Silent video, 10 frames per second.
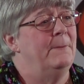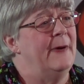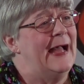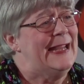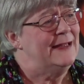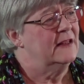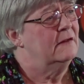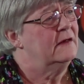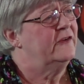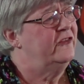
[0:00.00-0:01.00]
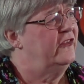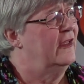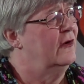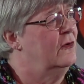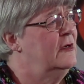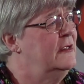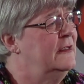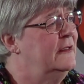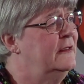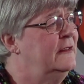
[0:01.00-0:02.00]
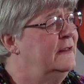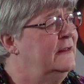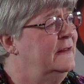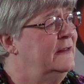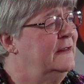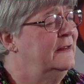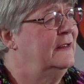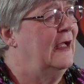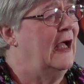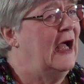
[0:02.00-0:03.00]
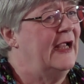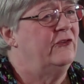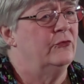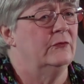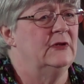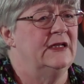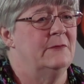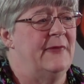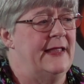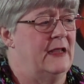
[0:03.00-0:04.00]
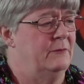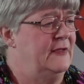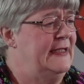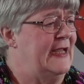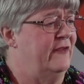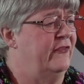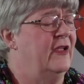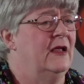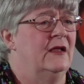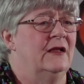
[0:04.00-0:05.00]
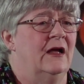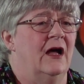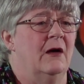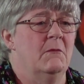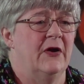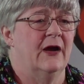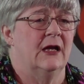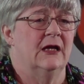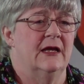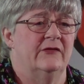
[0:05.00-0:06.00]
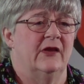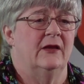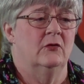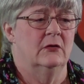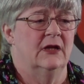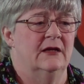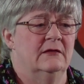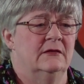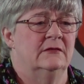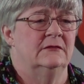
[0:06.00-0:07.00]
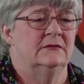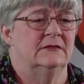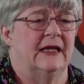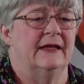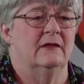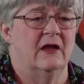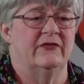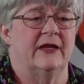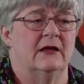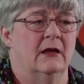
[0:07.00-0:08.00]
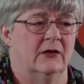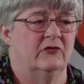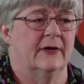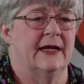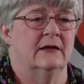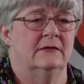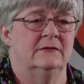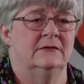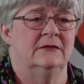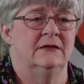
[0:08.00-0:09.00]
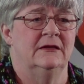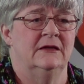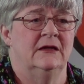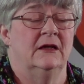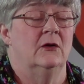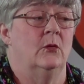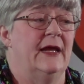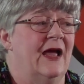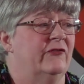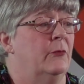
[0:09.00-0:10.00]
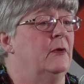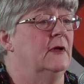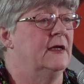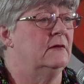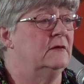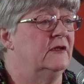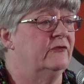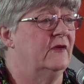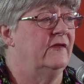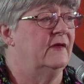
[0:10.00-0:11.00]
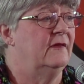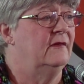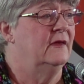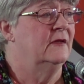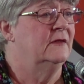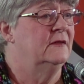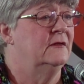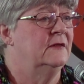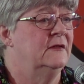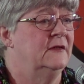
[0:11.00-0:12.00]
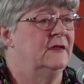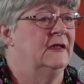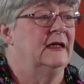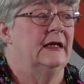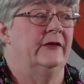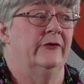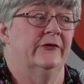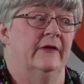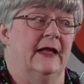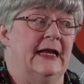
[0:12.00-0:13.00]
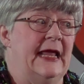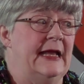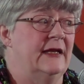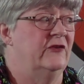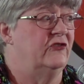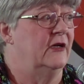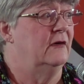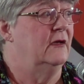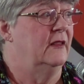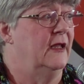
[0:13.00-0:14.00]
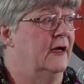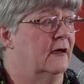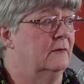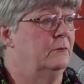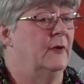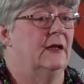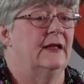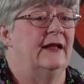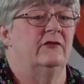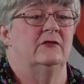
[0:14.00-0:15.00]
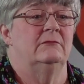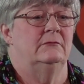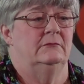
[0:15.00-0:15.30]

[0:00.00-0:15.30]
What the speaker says: By and large, though, I truly believe America is a good and loving country. We have our political differences, and there's a lot of hate engendered in there, but that's